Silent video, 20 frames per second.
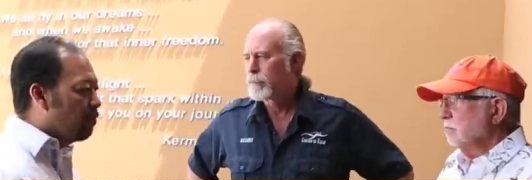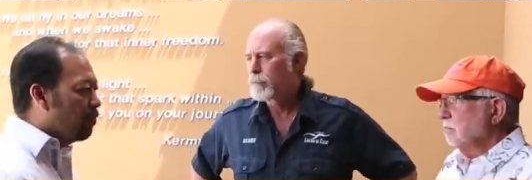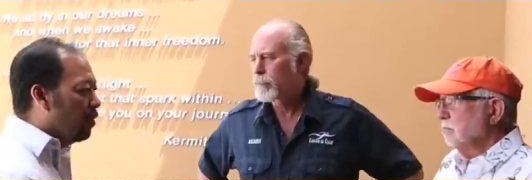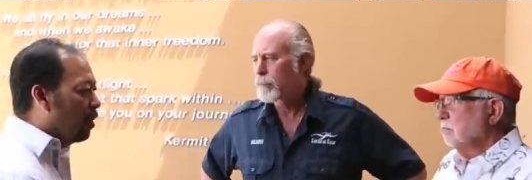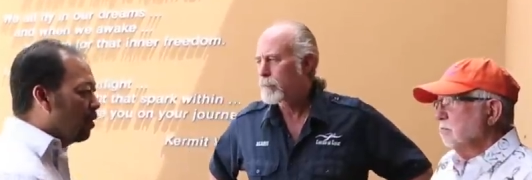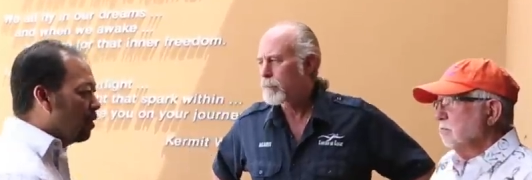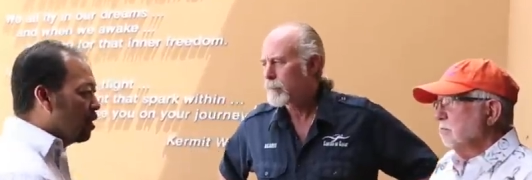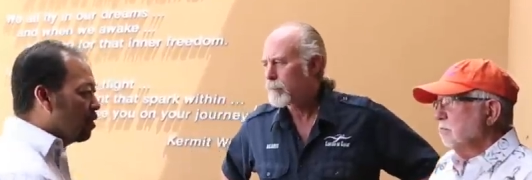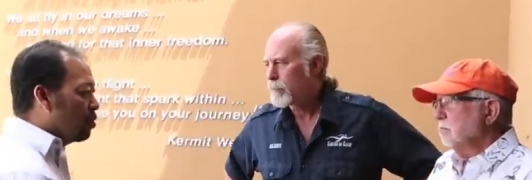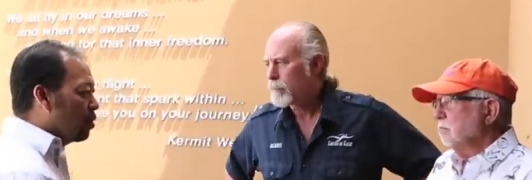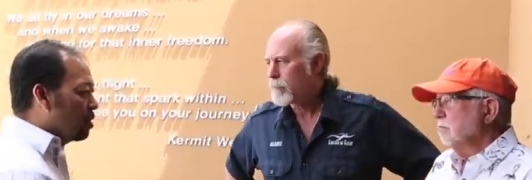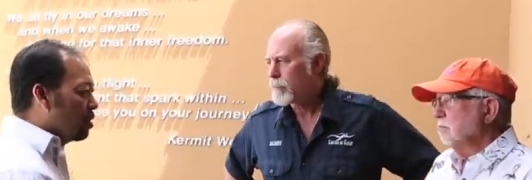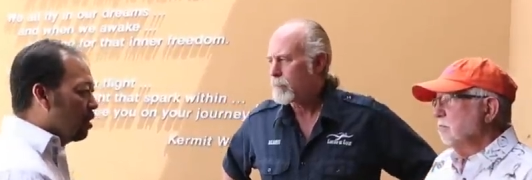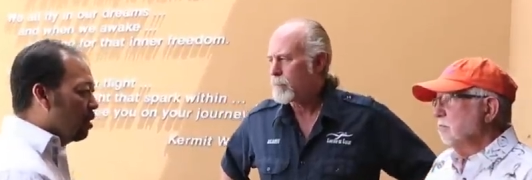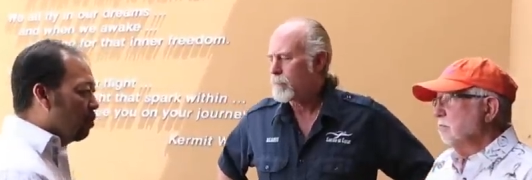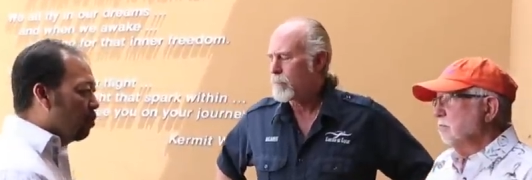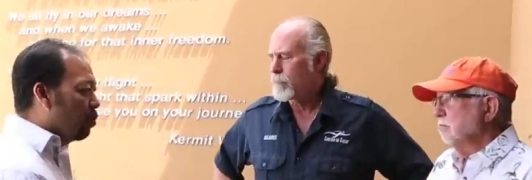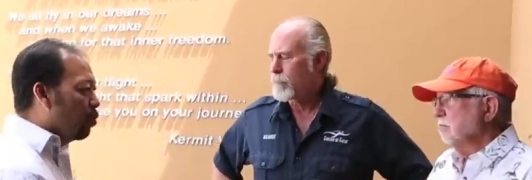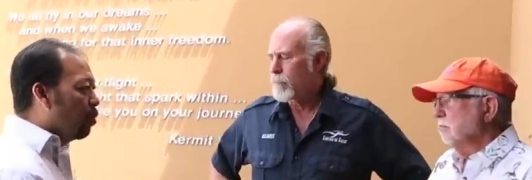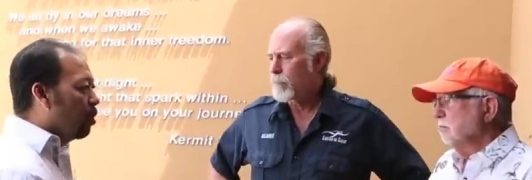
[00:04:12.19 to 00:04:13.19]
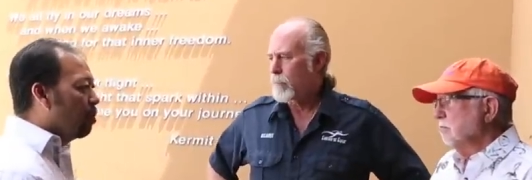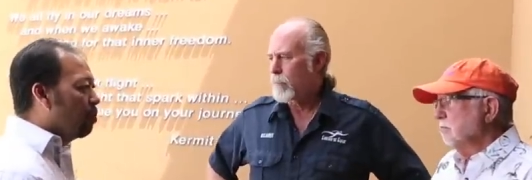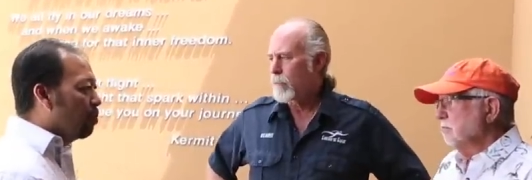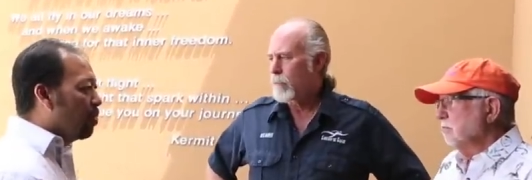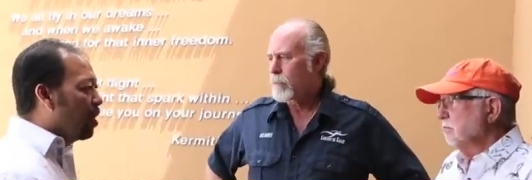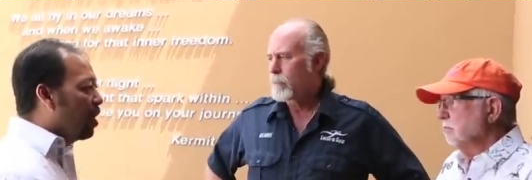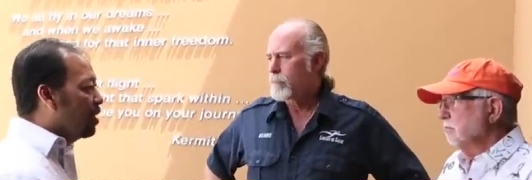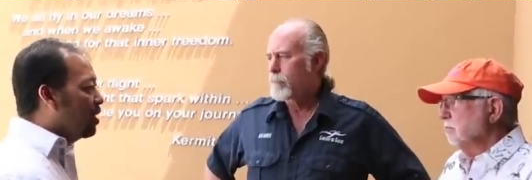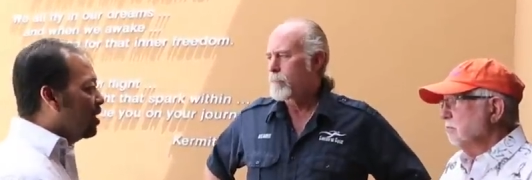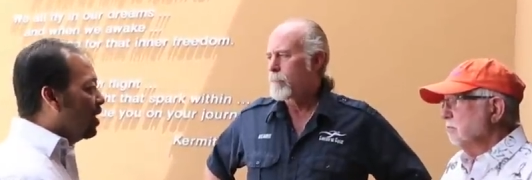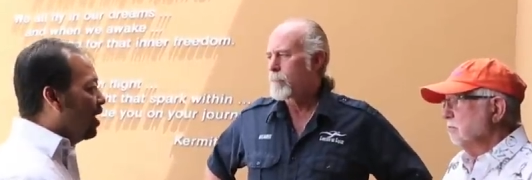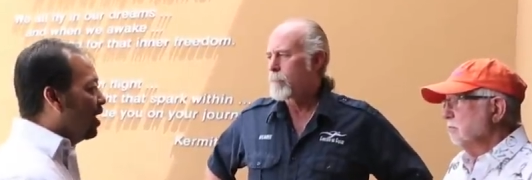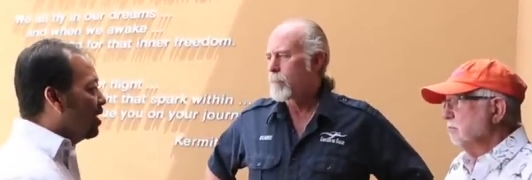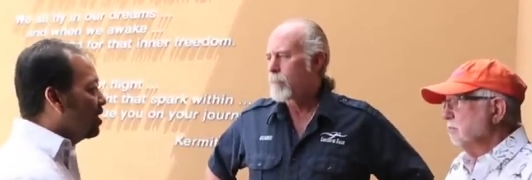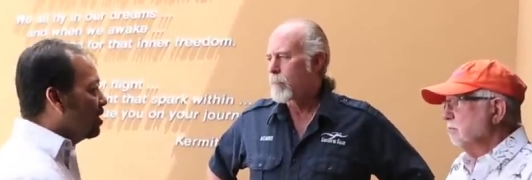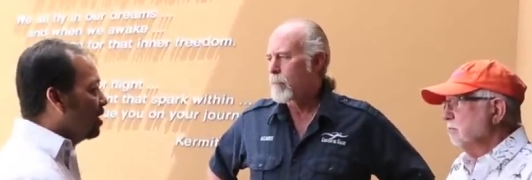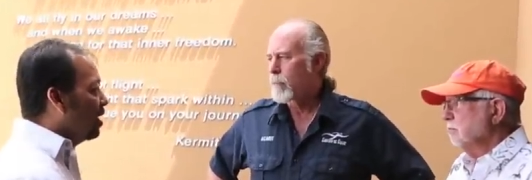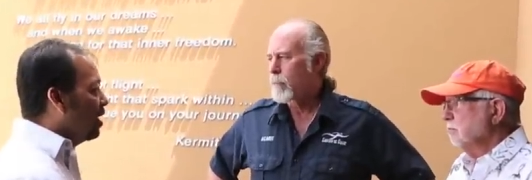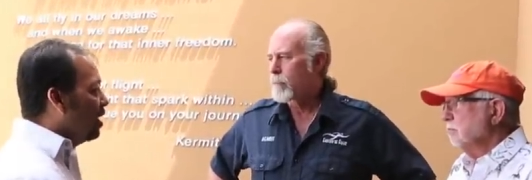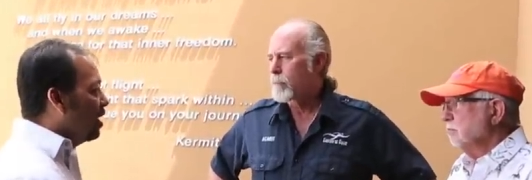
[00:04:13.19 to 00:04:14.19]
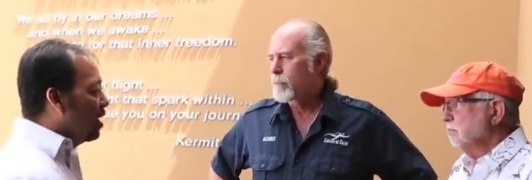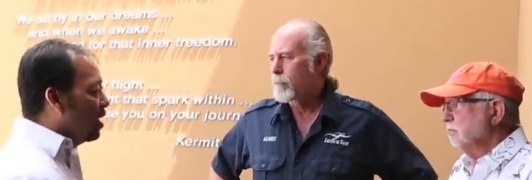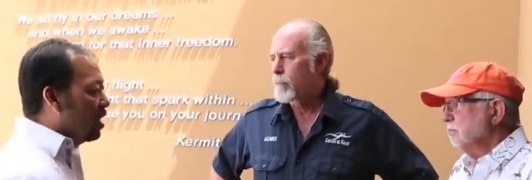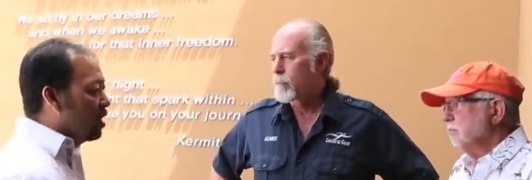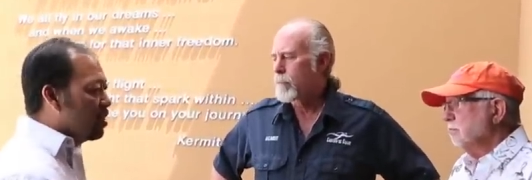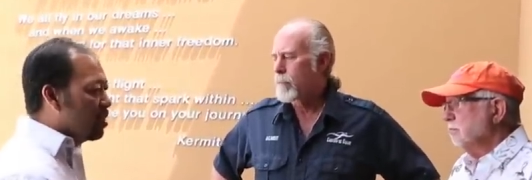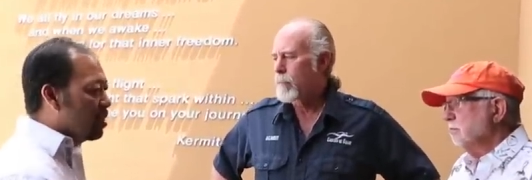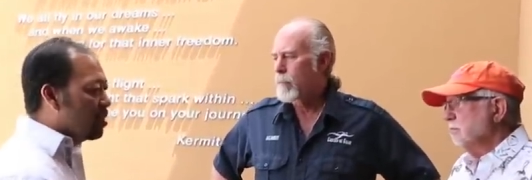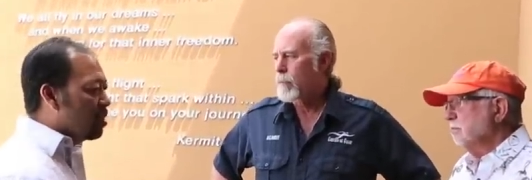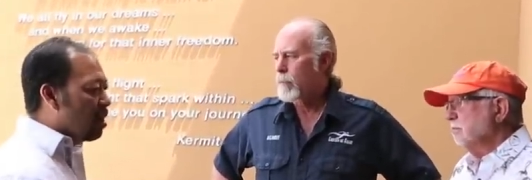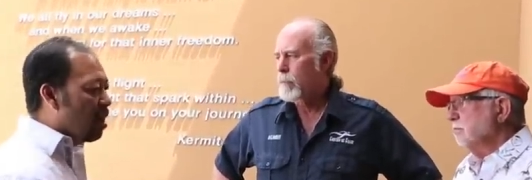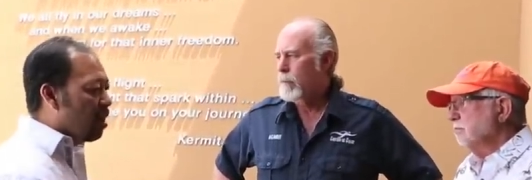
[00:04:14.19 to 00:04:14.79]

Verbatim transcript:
Speaker 1: I felt this was an important podcast is this